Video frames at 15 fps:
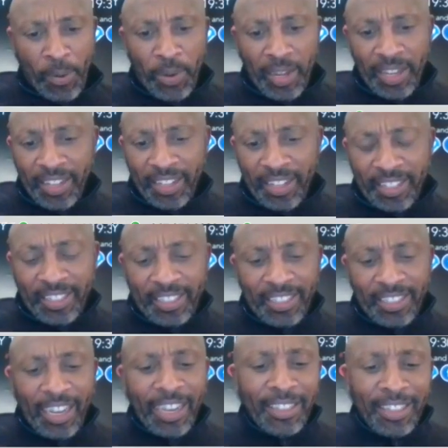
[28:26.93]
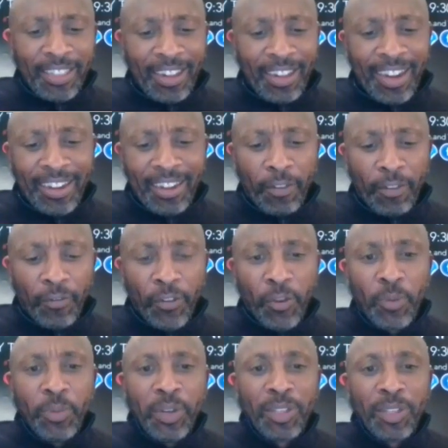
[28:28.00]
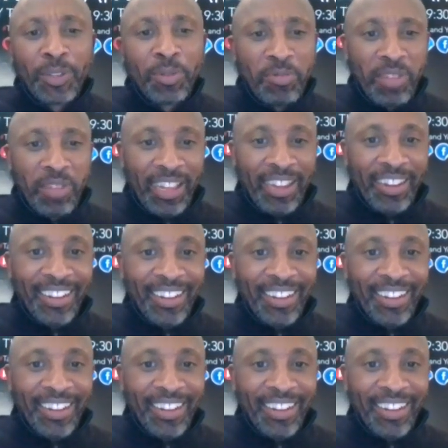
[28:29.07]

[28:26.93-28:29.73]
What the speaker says: We just under a few minutes to the